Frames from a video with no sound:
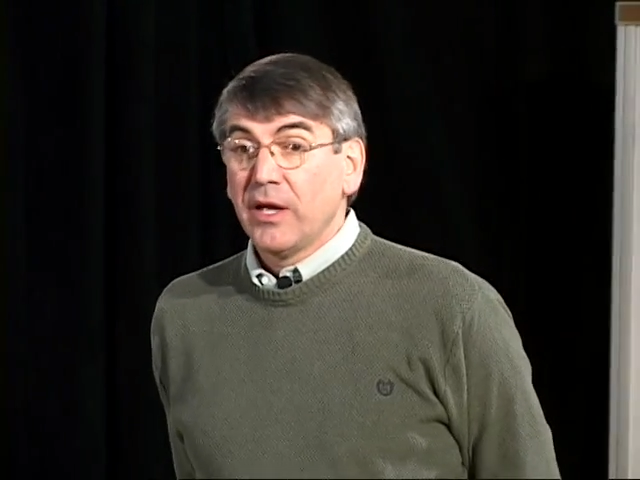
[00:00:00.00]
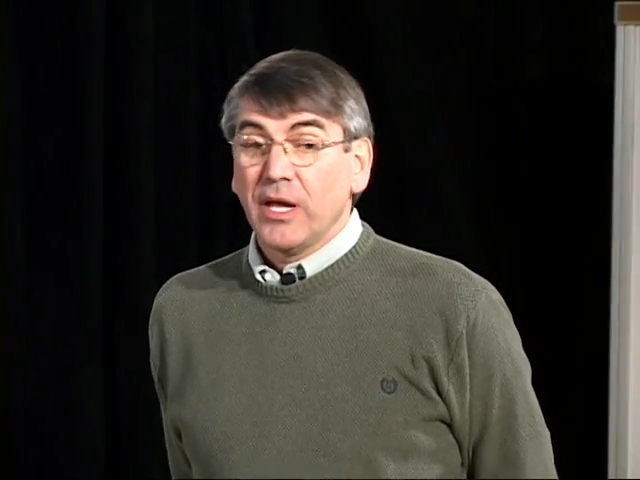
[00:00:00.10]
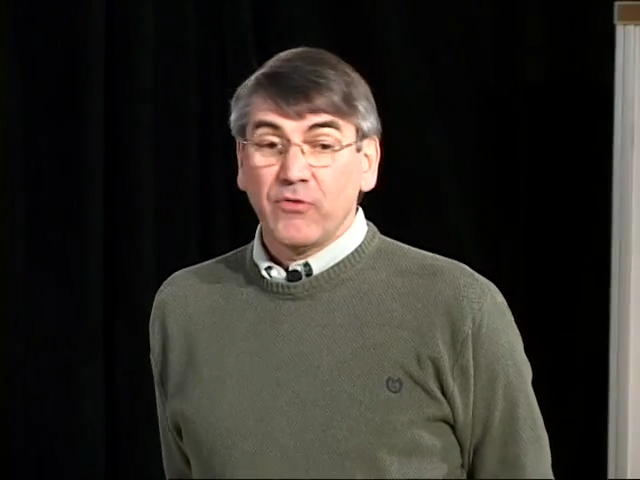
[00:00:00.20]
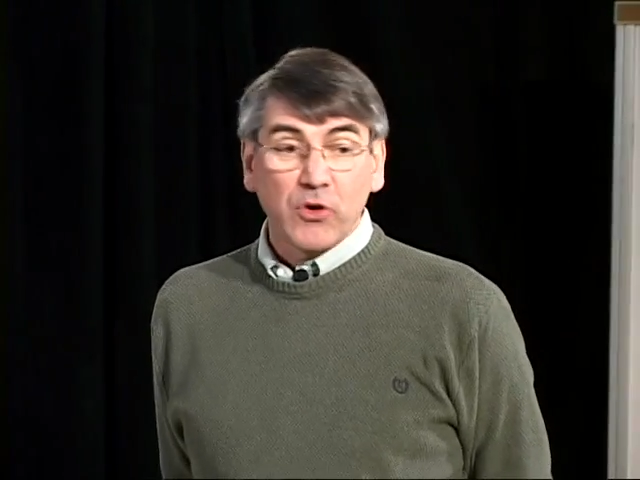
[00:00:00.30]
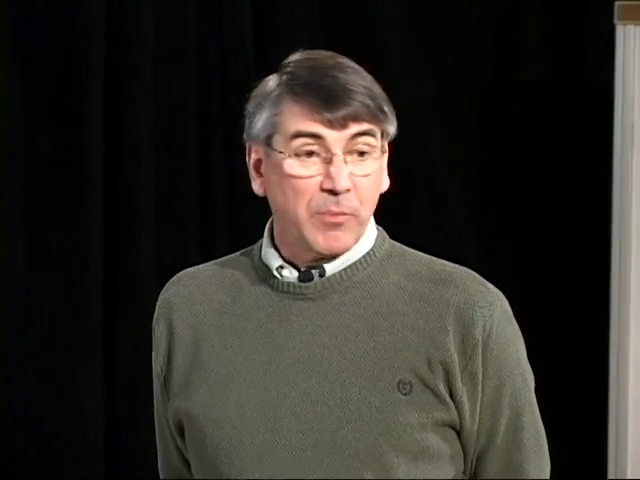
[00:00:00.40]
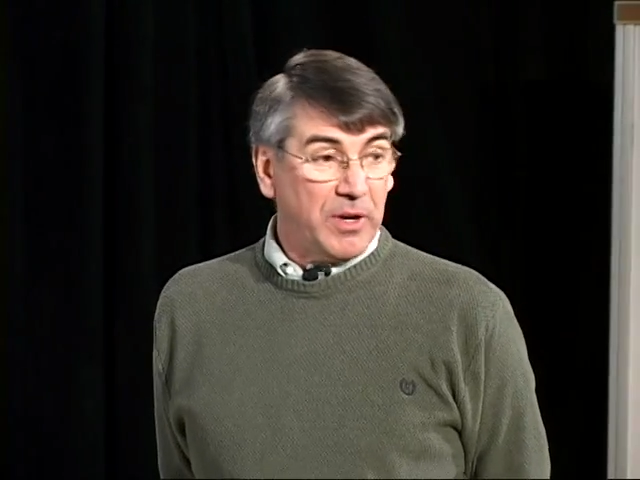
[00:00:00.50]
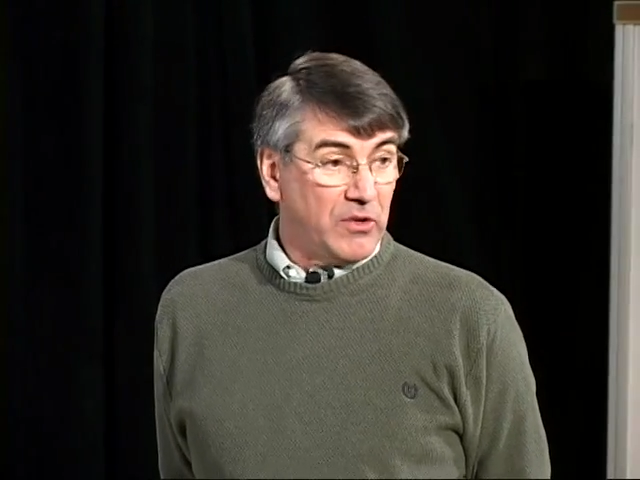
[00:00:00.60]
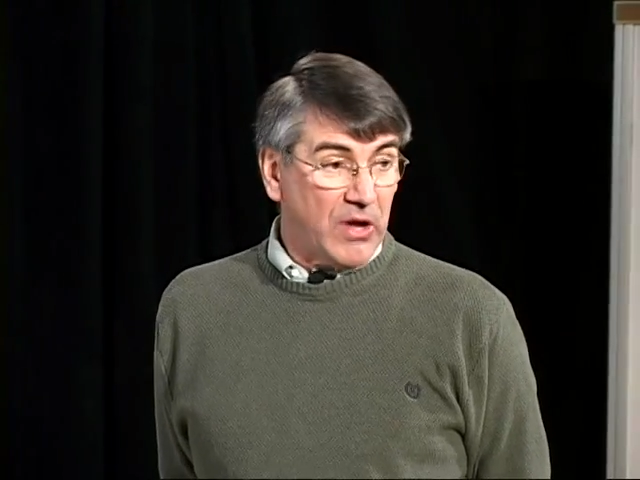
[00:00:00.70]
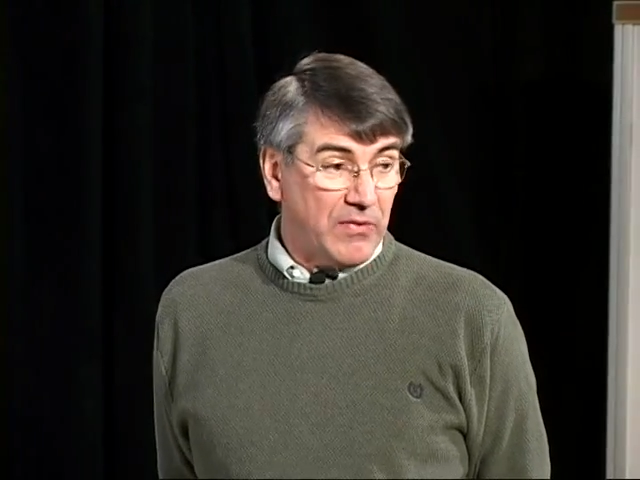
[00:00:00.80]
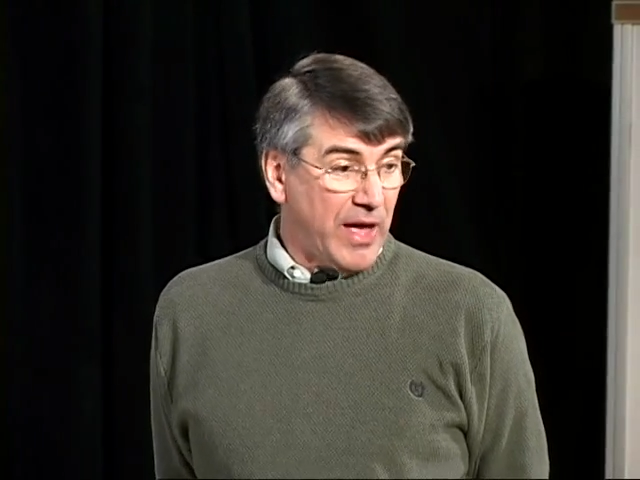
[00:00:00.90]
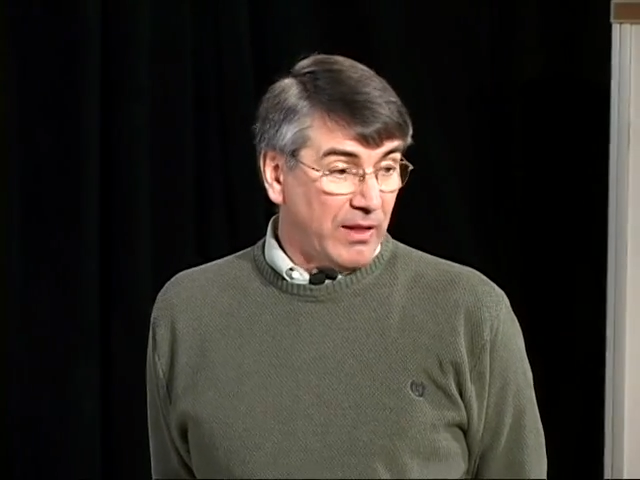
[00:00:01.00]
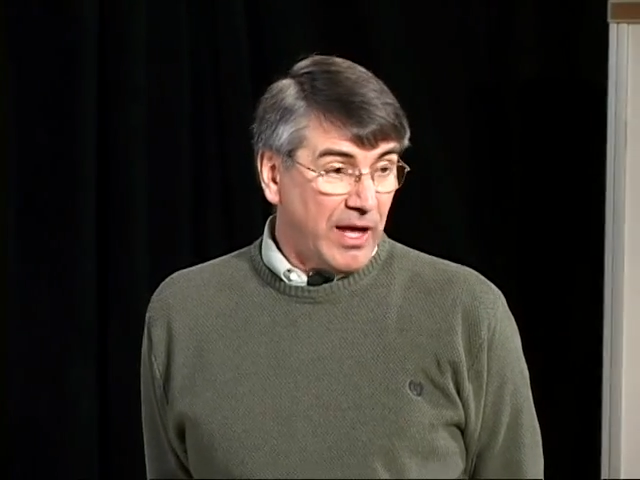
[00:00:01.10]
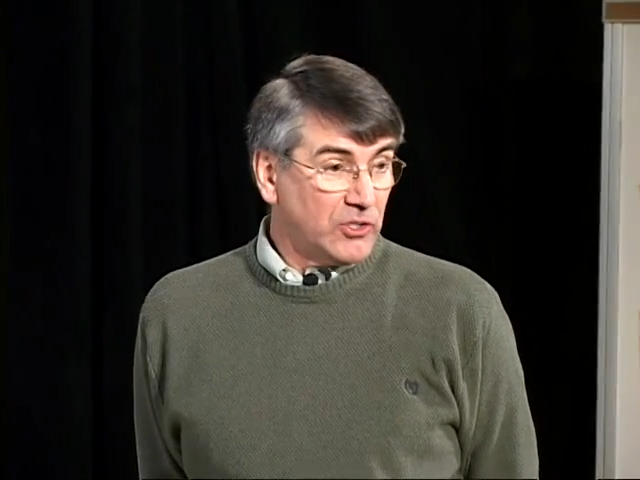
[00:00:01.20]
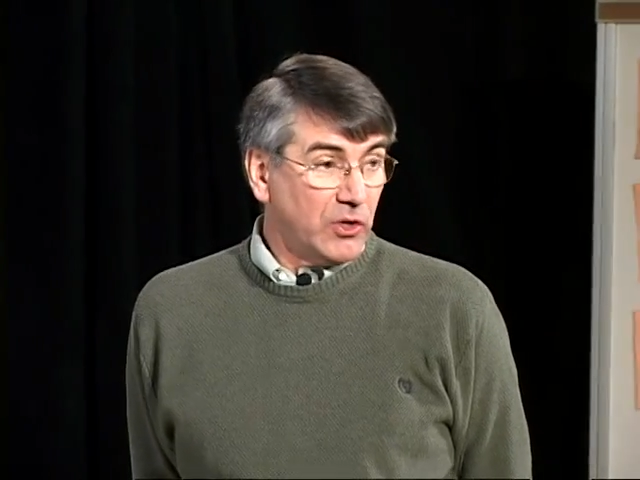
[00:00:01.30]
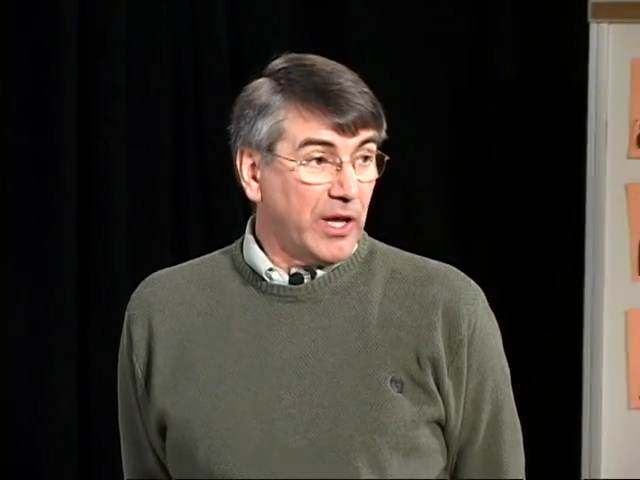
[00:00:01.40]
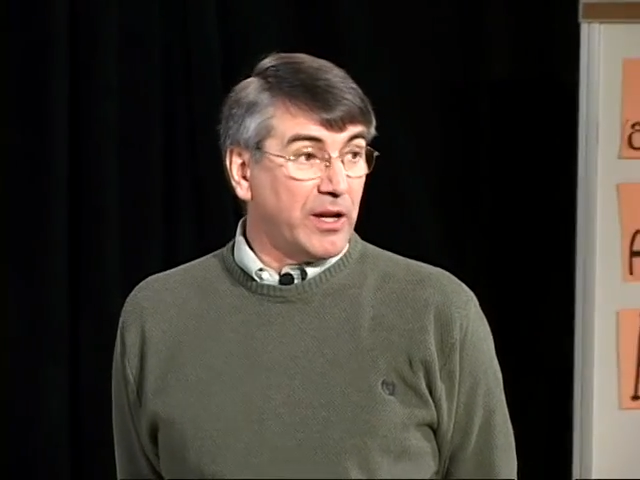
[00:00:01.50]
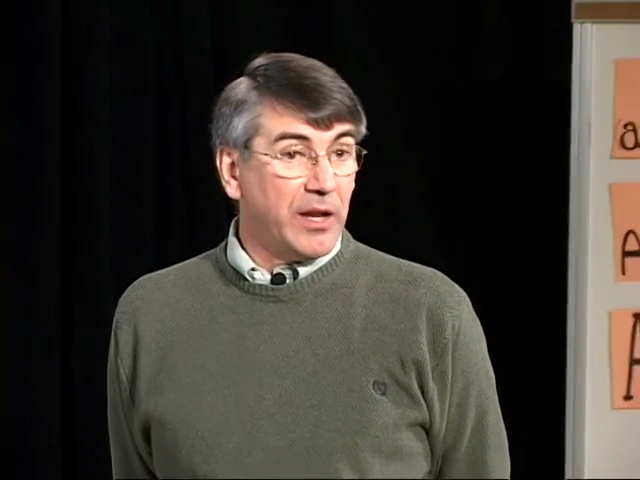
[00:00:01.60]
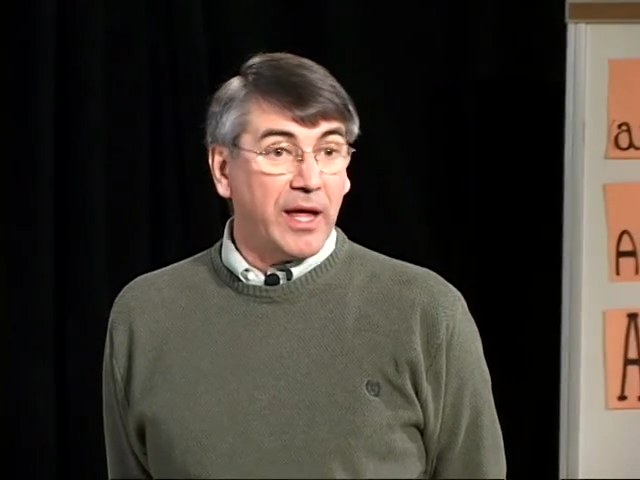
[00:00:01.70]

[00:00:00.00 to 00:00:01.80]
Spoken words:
If you come in and take that class, you'll get an